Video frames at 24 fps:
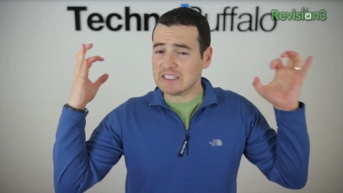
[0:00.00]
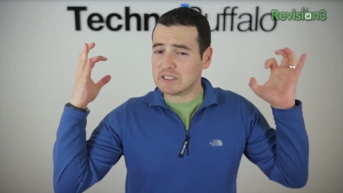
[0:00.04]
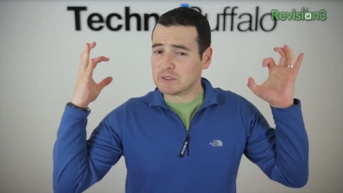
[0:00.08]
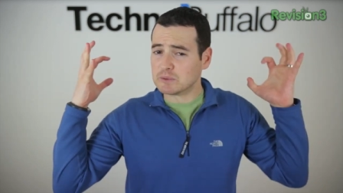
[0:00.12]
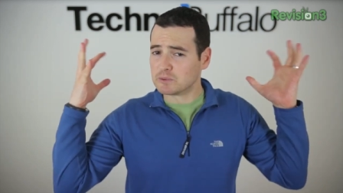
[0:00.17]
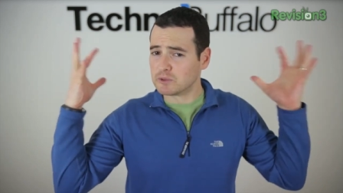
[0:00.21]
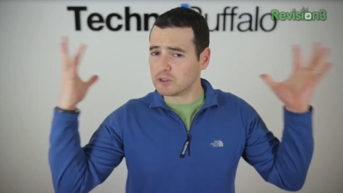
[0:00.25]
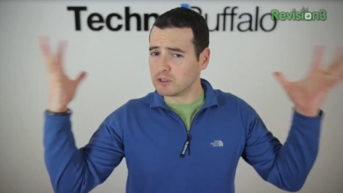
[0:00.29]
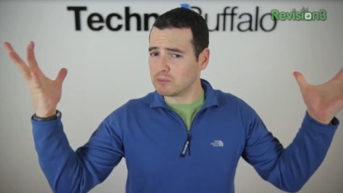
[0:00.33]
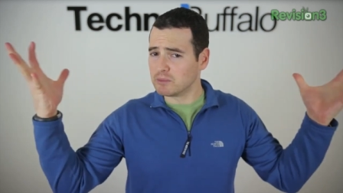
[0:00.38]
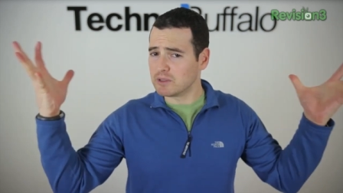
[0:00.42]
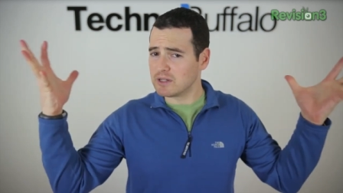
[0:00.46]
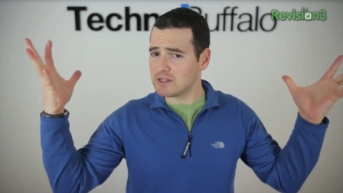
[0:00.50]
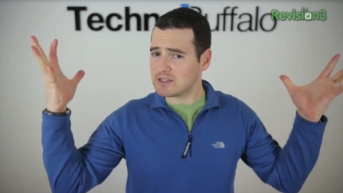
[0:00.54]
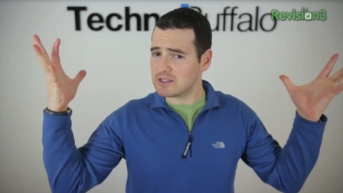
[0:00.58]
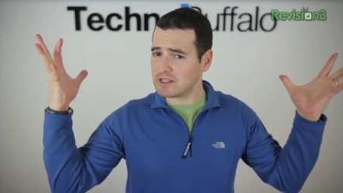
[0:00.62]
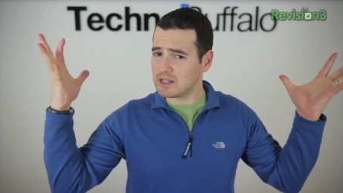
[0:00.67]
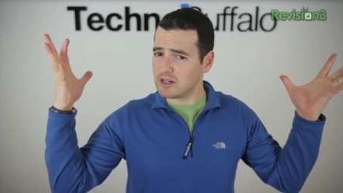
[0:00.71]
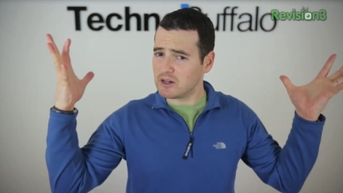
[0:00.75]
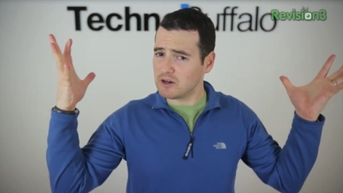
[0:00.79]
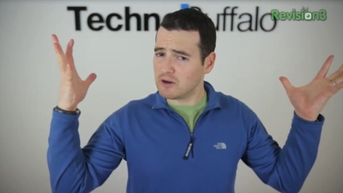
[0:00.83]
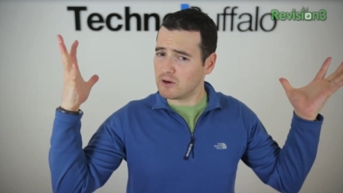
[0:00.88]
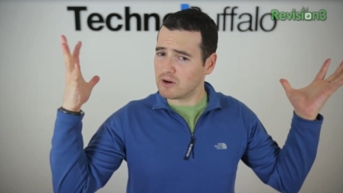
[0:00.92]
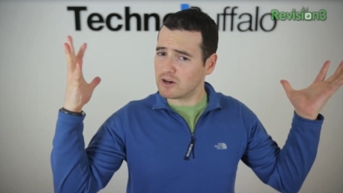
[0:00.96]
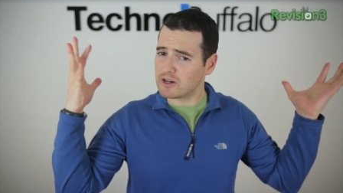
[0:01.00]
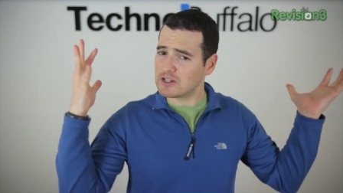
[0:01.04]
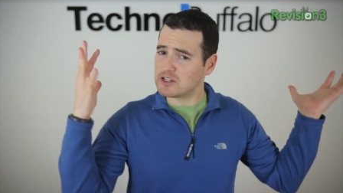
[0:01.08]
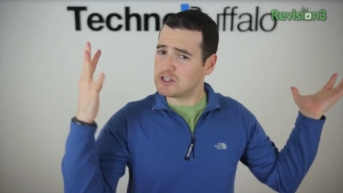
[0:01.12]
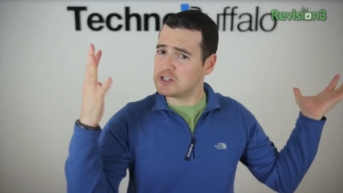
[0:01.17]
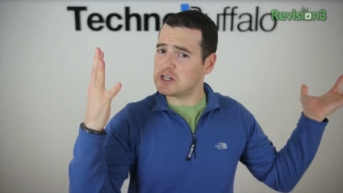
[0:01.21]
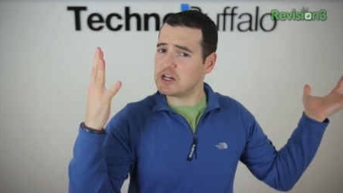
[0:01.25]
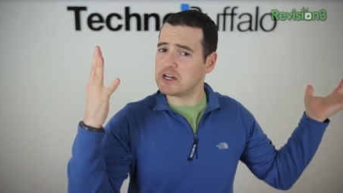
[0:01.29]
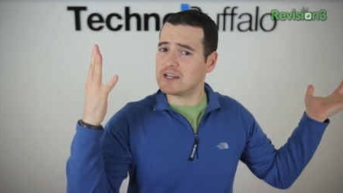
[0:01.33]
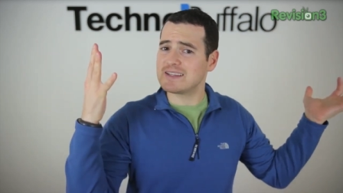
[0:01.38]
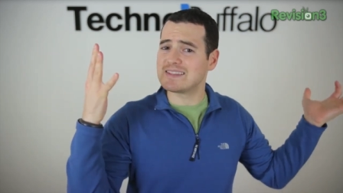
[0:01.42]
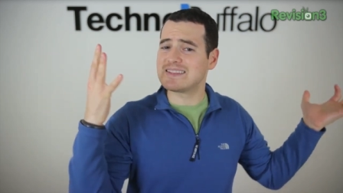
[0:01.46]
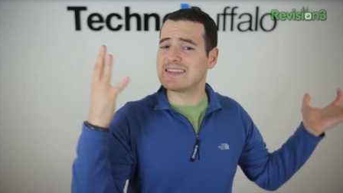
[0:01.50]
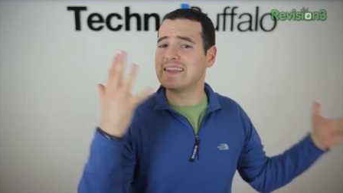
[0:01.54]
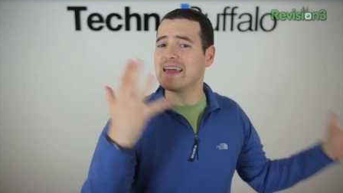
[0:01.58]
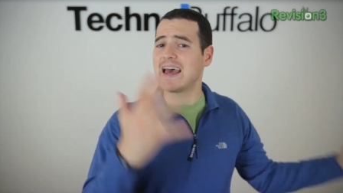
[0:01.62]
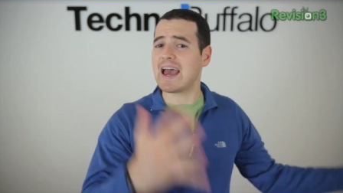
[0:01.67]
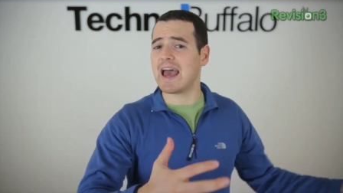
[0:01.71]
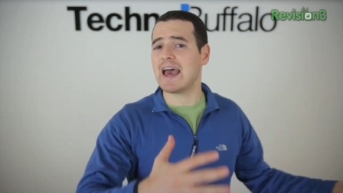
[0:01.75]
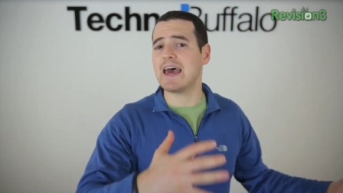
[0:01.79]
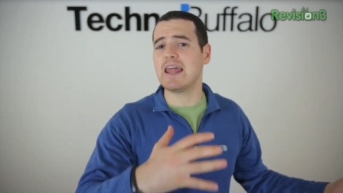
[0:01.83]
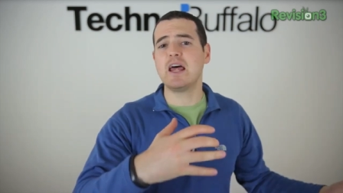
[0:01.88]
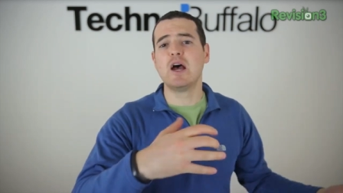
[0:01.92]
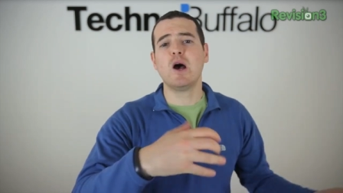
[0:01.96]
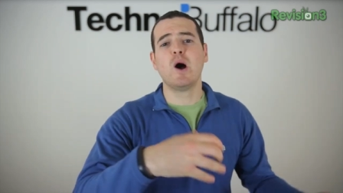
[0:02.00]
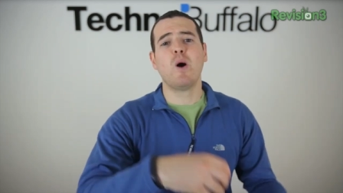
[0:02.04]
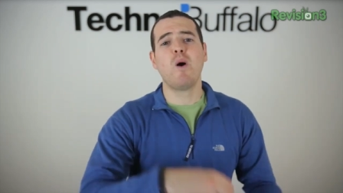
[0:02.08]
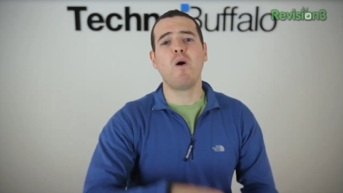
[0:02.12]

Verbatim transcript: The rumors though are just that.